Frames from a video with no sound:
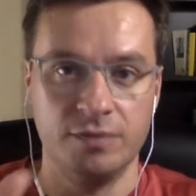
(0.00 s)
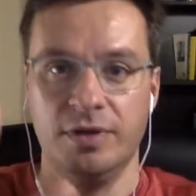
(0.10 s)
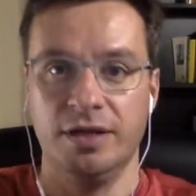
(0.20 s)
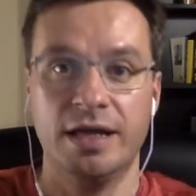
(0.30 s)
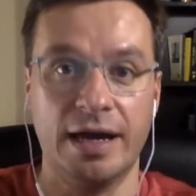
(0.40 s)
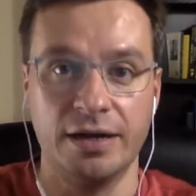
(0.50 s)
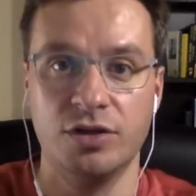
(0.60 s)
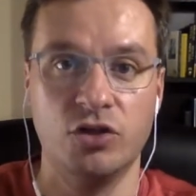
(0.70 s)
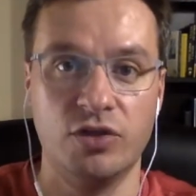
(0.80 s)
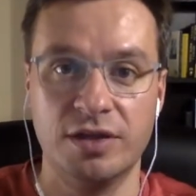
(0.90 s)
but yeah,
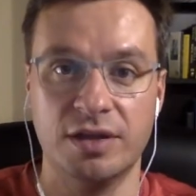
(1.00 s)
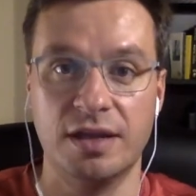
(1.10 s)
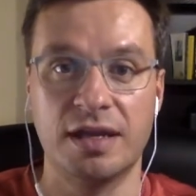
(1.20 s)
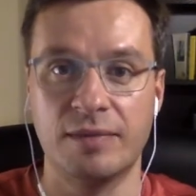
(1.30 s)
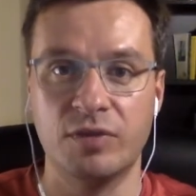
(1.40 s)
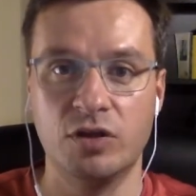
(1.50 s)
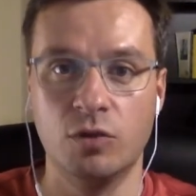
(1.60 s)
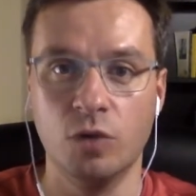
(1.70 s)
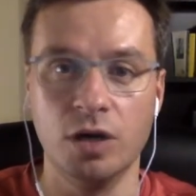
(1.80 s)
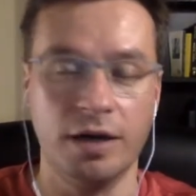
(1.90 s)
you think this is something you
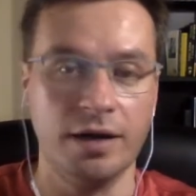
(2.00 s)
could work on?